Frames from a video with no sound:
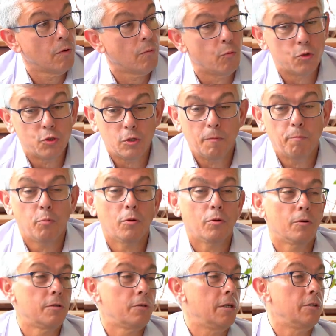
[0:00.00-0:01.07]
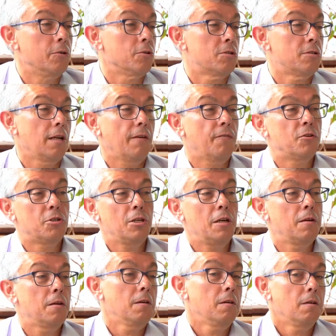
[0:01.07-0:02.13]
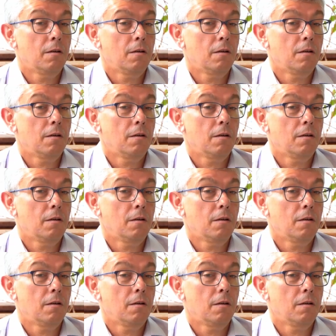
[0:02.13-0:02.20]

would you put on in your study for tin?